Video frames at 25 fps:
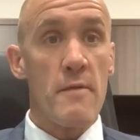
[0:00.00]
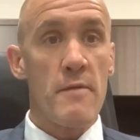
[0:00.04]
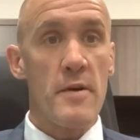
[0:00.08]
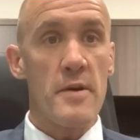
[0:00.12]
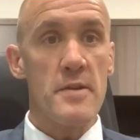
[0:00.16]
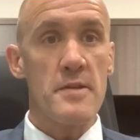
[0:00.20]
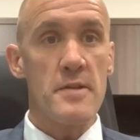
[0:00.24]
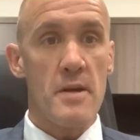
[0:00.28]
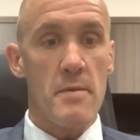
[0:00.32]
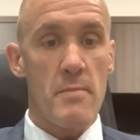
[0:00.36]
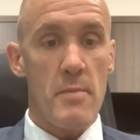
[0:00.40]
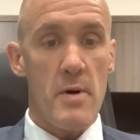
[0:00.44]

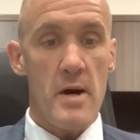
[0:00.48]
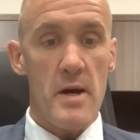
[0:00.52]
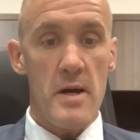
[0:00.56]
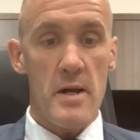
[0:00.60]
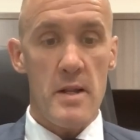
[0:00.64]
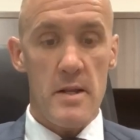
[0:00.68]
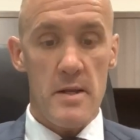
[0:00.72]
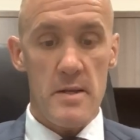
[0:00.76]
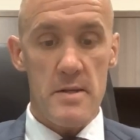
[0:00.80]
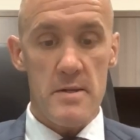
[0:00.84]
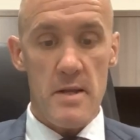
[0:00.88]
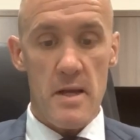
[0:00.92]
First on my
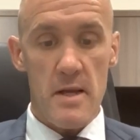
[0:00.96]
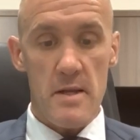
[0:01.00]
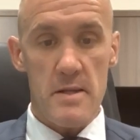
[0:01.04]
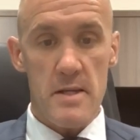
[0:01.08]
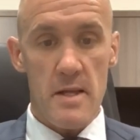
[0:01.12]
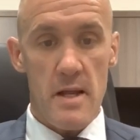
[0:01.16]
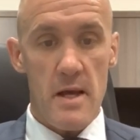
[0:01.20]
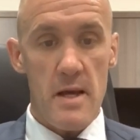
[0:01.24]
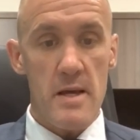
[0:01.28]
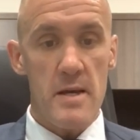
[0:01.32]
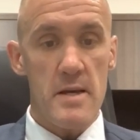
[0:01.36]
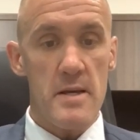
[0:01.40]
list here
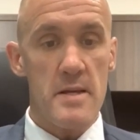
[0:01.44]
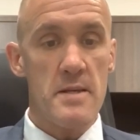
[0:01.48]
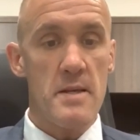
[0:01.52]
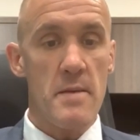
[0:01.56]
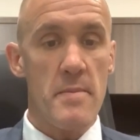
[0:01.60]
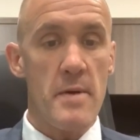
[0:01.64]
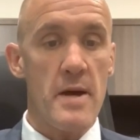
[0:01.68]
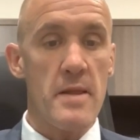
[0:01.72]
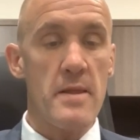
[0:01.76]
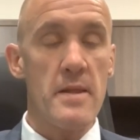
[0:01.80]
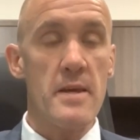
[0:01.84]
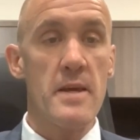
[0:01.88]
today is
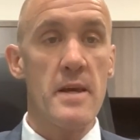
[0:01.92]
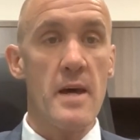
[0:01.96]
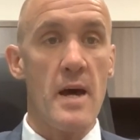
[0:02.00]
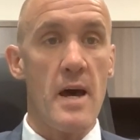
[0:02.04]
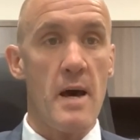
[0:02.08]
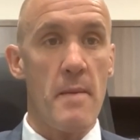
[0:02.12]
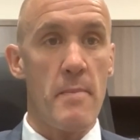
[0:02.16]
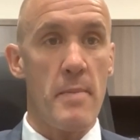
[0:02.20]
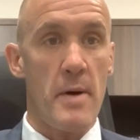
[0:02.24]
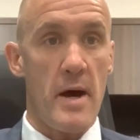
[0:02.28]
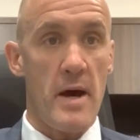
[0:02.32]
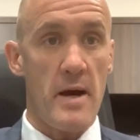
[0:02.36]
about the
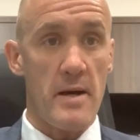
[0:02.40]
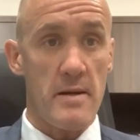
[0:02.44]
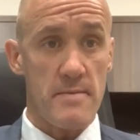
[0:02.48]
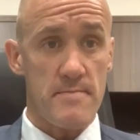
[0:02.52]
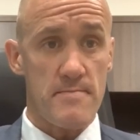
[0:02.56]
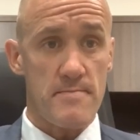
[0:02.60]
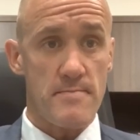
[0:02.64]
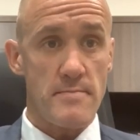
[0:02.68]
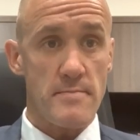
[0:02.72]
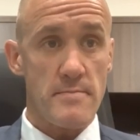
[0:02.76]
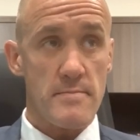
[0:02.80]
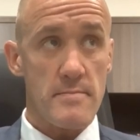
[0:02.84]
car park.
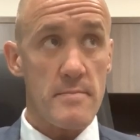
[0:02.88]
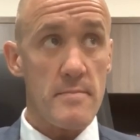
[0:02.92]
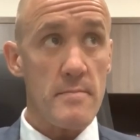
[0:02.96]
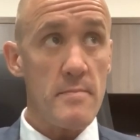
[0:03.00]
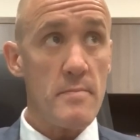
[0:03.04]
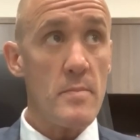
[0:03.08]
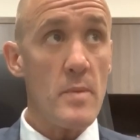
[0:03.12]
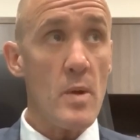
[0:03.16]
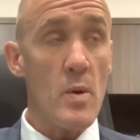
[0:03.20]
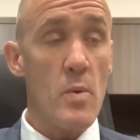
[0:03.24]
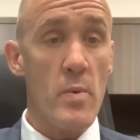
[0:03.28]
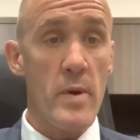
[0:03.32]

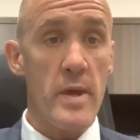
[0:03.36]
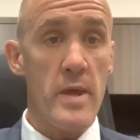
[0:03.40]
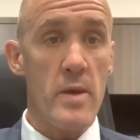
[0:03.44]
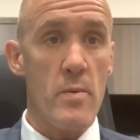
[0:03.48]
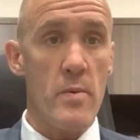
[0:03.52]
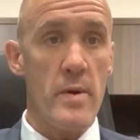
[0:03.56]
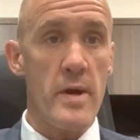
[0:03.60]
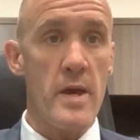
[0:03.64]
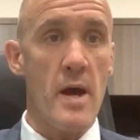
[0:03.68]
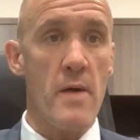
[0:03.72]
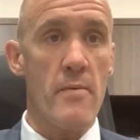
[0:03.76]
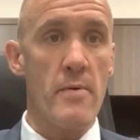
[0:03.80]

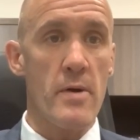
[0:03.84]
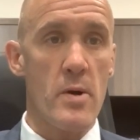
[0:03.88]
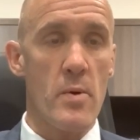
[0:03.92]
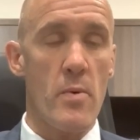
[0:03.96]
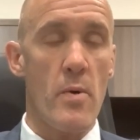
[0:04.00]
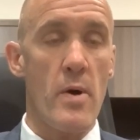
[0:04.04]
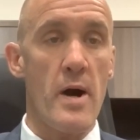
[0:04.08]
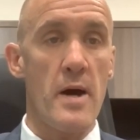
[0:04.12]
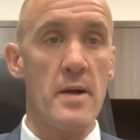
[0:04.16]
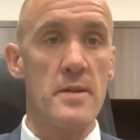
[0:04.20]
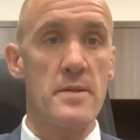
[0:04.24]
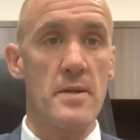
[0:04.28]
We are
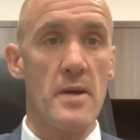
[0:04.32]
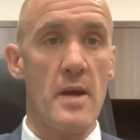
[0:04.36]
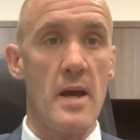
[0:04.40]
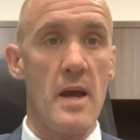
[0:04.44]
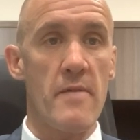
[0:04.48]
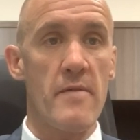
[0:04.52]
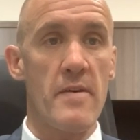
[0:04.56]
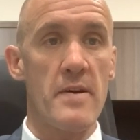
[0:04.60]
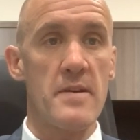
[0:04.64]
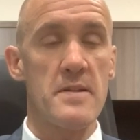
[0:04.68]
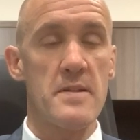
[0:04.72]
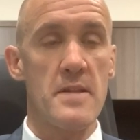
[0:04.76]
required to
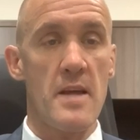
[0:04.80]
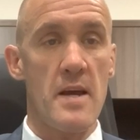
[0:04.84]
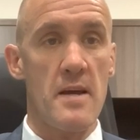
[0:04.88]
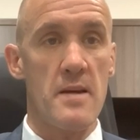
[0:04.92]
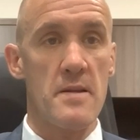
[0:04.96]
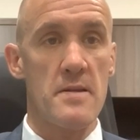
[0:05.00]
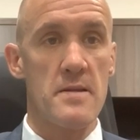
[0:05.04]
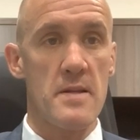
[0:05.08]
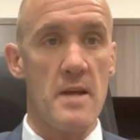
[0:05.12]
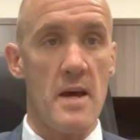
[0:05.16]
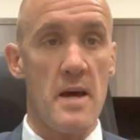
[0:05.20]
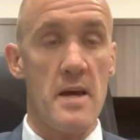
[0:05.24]
have a
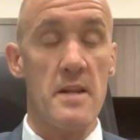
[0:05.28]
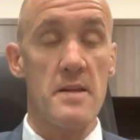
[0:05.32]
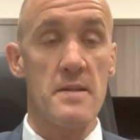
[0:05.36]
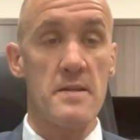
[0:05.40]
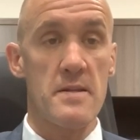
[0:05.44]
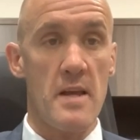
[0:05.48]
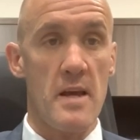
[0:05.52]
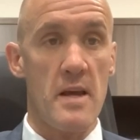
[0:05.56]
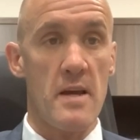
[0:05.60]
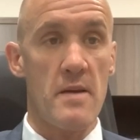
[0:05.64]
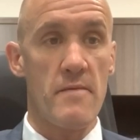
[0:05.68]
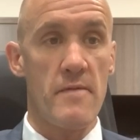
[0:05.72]
staggered start and
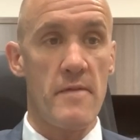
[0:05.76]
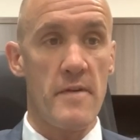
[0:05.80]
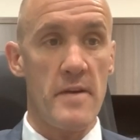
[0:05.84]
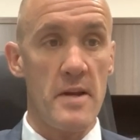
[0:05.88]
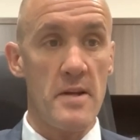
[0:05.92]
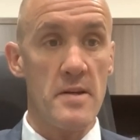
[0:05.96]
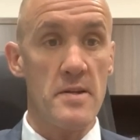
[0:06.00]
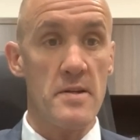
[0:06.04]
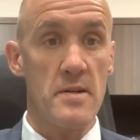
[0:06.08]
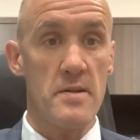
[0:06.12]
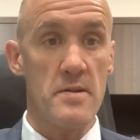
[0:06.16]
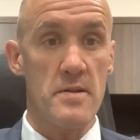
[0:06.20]
staggered
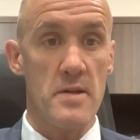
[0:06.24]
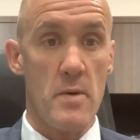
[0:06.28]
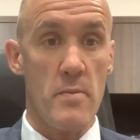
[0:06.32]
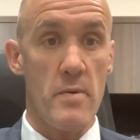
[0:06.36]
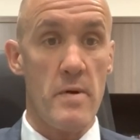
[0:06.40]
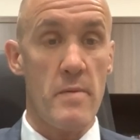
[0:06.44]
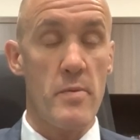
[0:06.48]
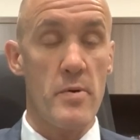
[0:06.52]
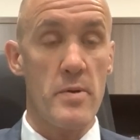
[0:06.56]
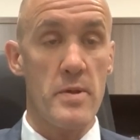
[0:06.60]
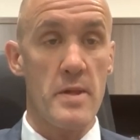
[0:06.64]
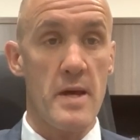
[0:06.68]
finish, and so
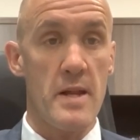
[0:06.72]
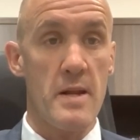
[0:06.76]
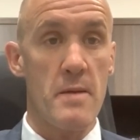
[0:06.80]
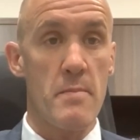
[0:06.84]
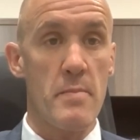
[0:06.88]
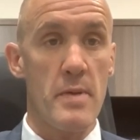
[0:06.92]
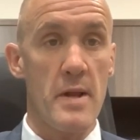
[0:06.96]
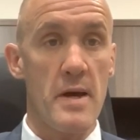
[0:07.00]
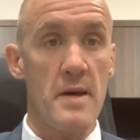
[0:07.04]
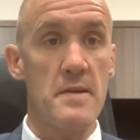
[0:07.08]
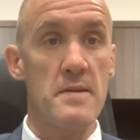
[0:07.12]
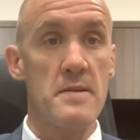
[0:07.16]
we put that
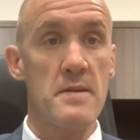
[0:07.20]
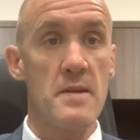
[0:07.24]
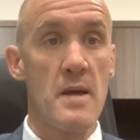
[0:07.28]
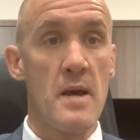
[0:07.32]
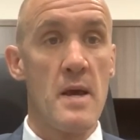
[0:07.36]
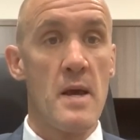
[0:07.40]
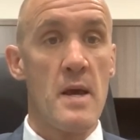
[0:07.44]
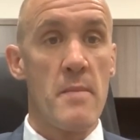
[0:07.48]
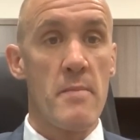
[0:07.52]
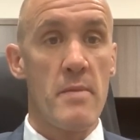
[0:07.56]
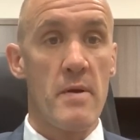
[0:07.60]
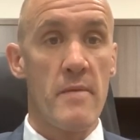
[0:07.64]
in place.
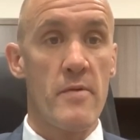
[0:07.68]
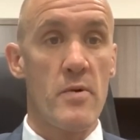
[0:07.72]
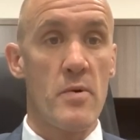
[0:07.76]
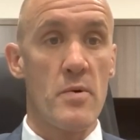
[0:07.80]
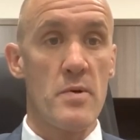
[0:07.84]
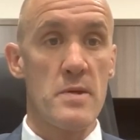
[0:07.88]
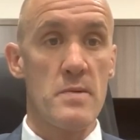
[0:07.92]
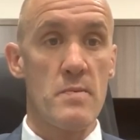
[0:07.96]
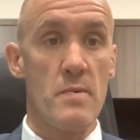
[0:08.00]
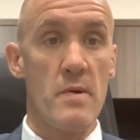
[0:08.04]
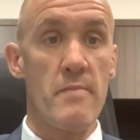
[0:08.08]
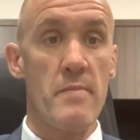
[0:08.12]
But of
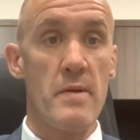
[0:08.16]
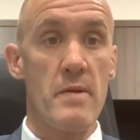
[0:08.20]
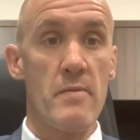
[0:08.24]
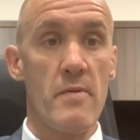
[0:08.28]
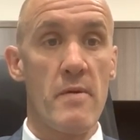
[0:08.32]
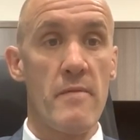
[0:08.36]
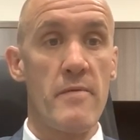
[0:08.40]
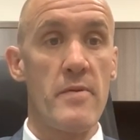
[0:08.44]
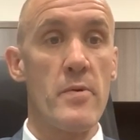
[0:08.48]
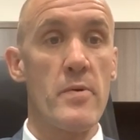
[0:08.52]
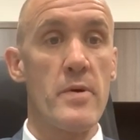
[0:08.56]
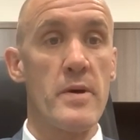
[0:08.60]
course, we've been
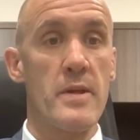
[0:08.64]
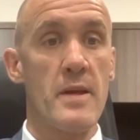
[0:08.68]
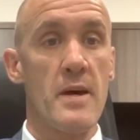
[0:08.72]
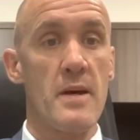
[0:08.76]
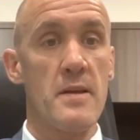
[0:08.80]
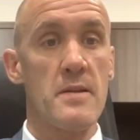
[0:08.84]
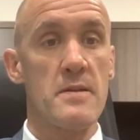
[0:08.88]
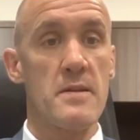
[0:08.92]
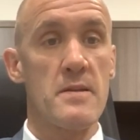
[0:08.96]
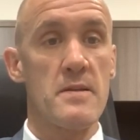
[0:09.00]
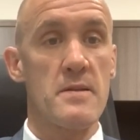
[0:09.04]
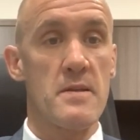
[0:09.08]
reviewing
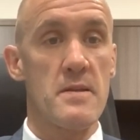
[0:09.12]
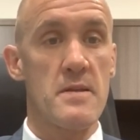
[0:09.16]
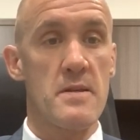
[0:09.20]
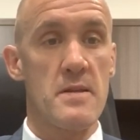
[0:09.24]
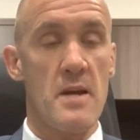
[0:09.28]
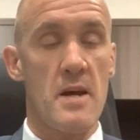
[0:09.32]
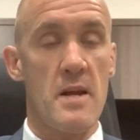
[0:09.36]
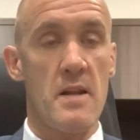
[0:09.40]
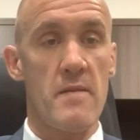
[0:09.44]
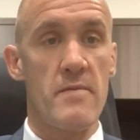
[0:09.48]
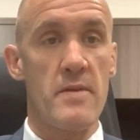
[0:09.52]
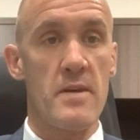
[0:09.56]
that since the
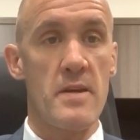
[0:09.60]
start